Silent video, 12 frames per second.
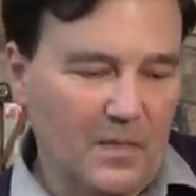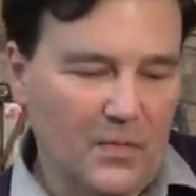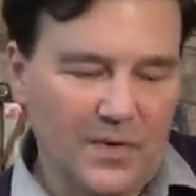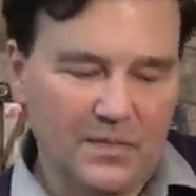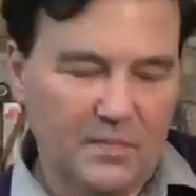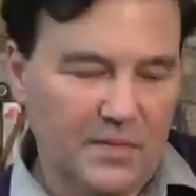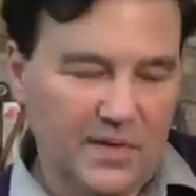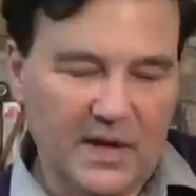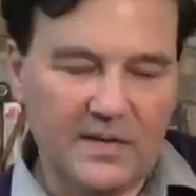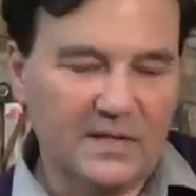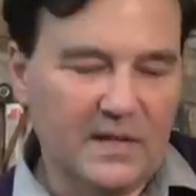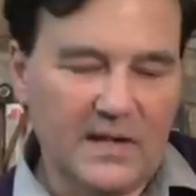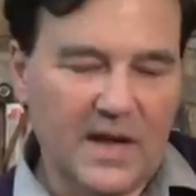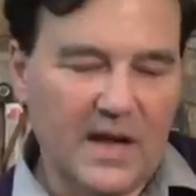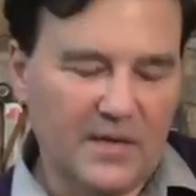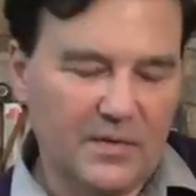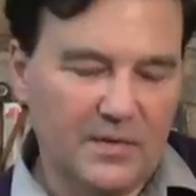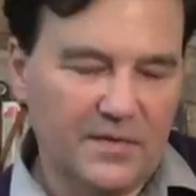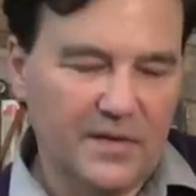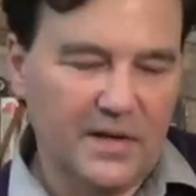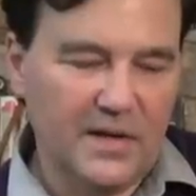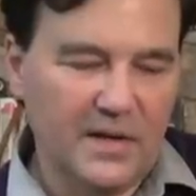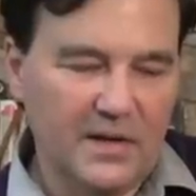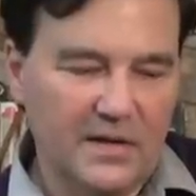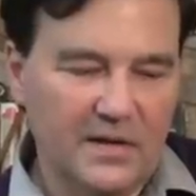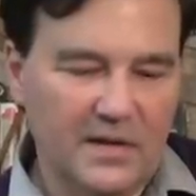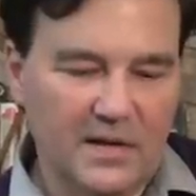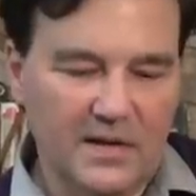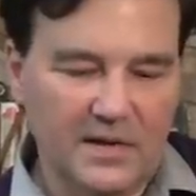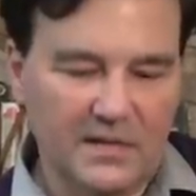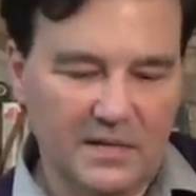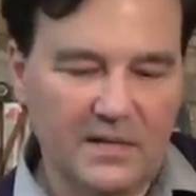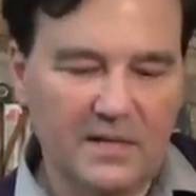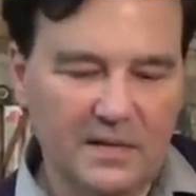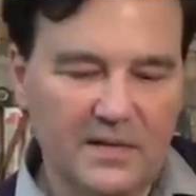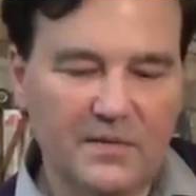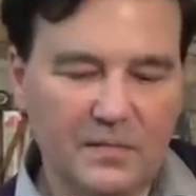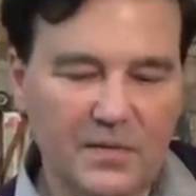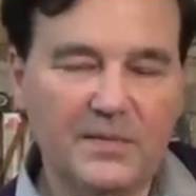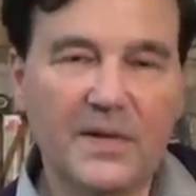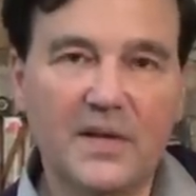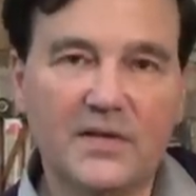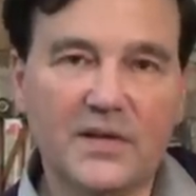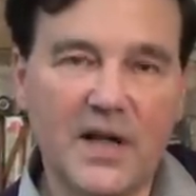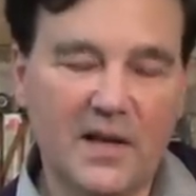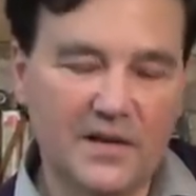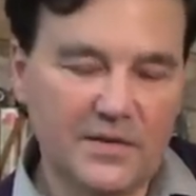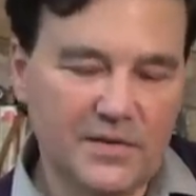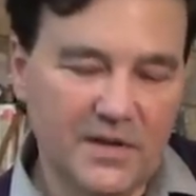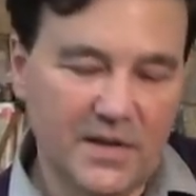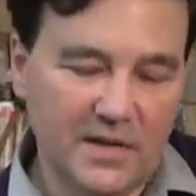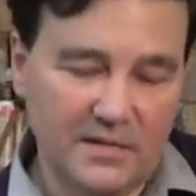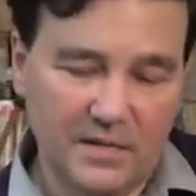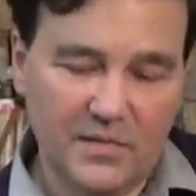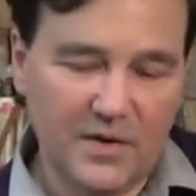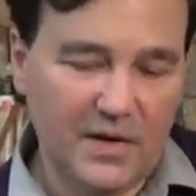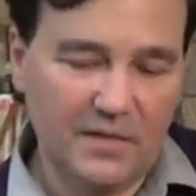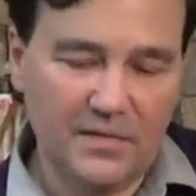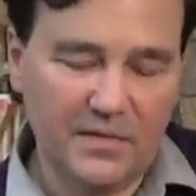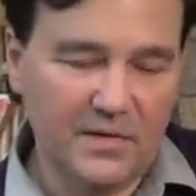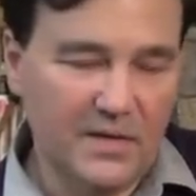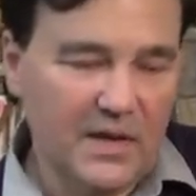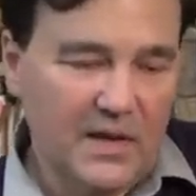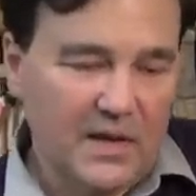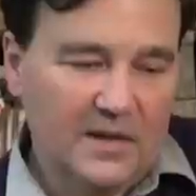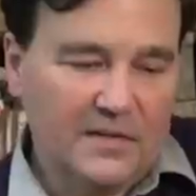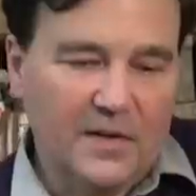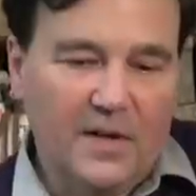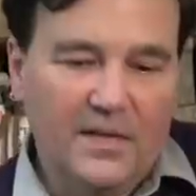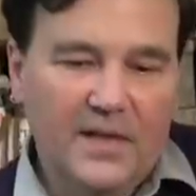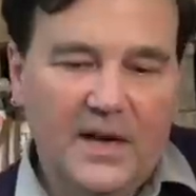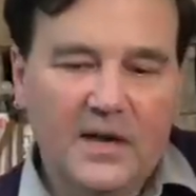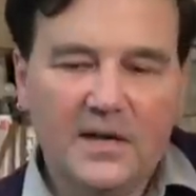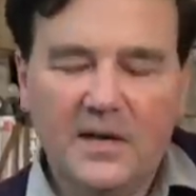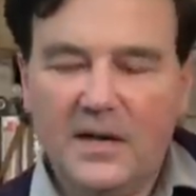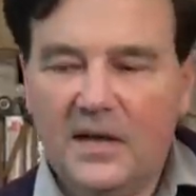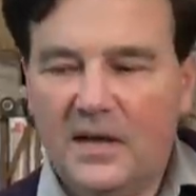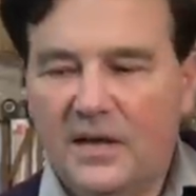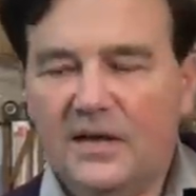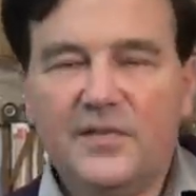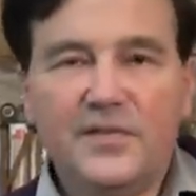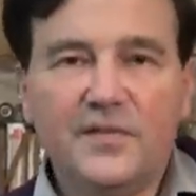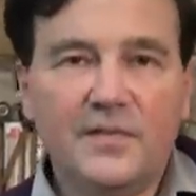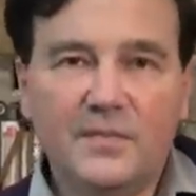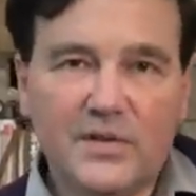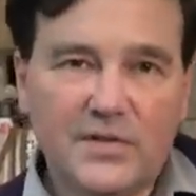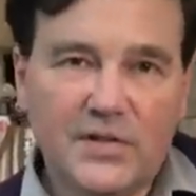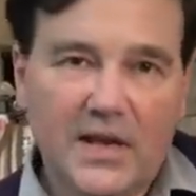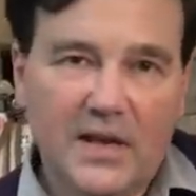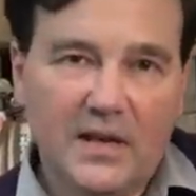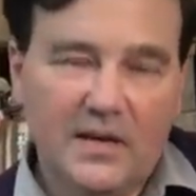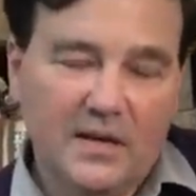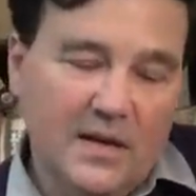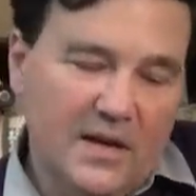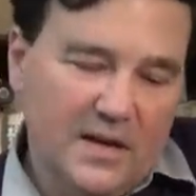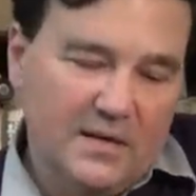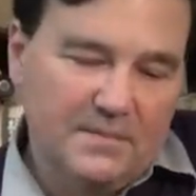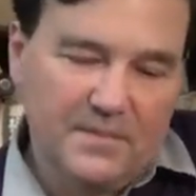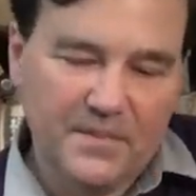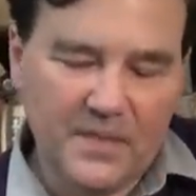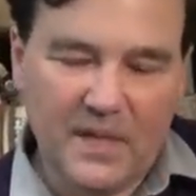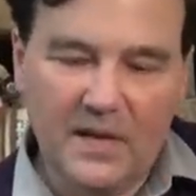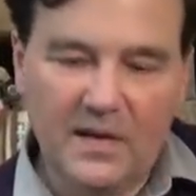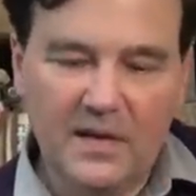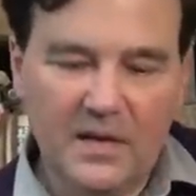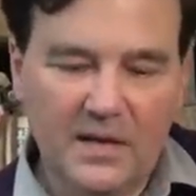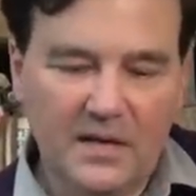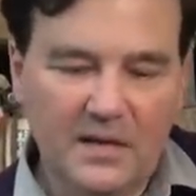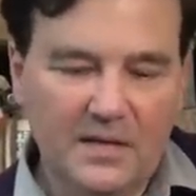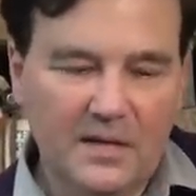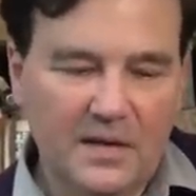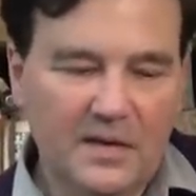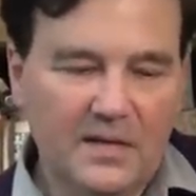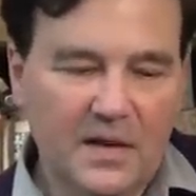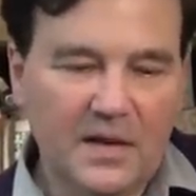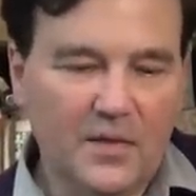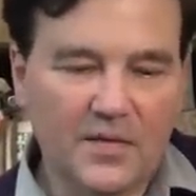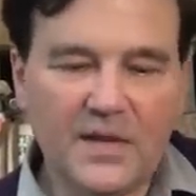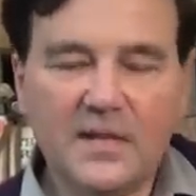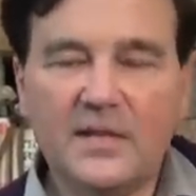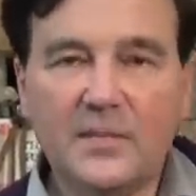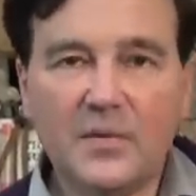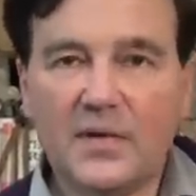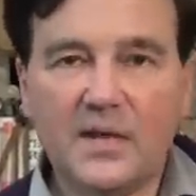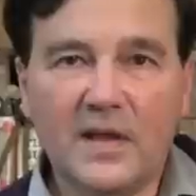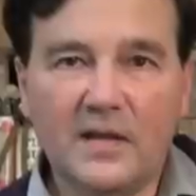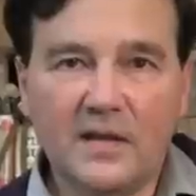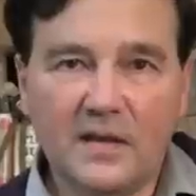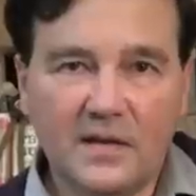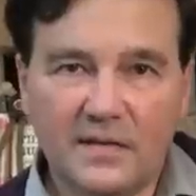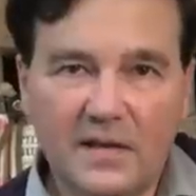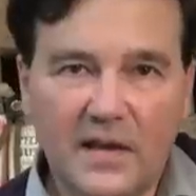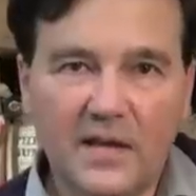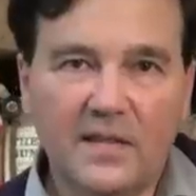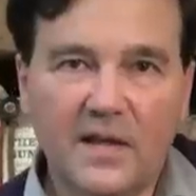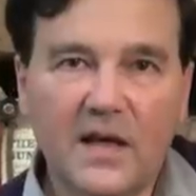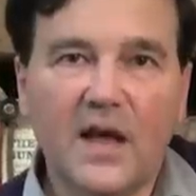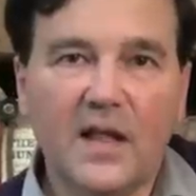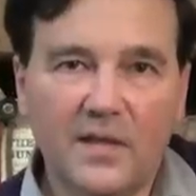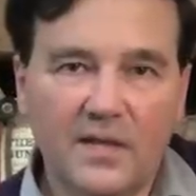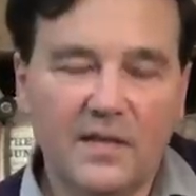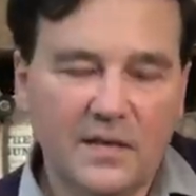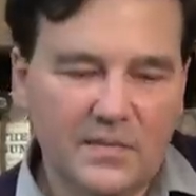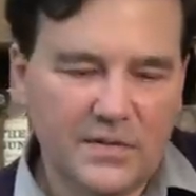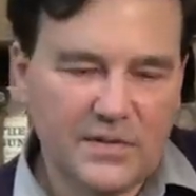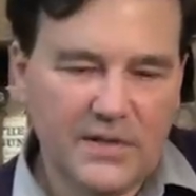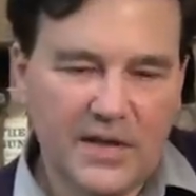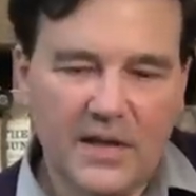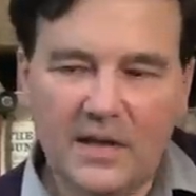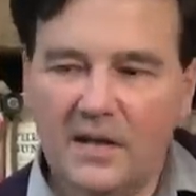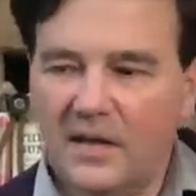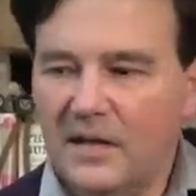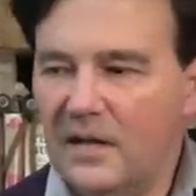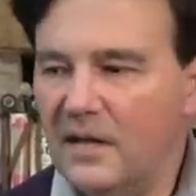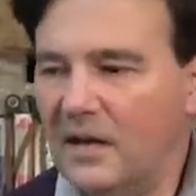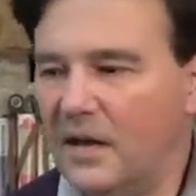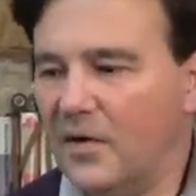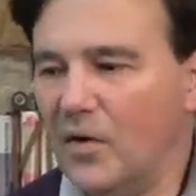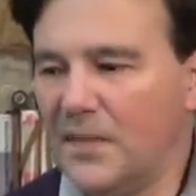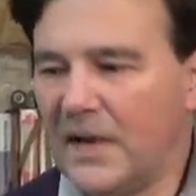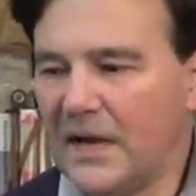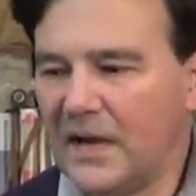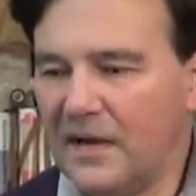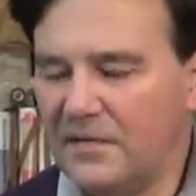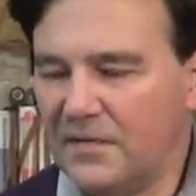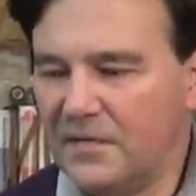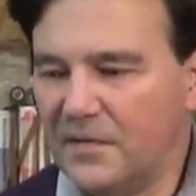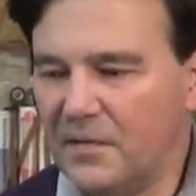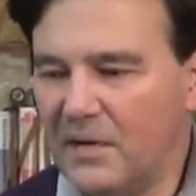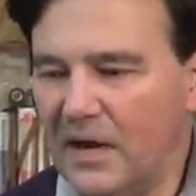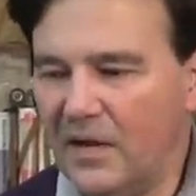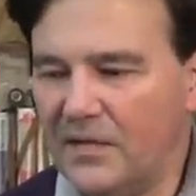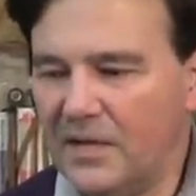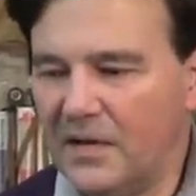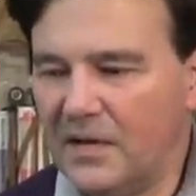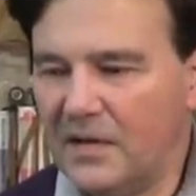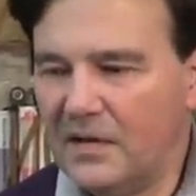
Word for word: with, with excellent accuracy, it, this would be a challenge and if the trigger is good. It's all there. It's just a machine and and it, and I don't think they pretend that it's anything other than a machine. I hope that covers the ground that,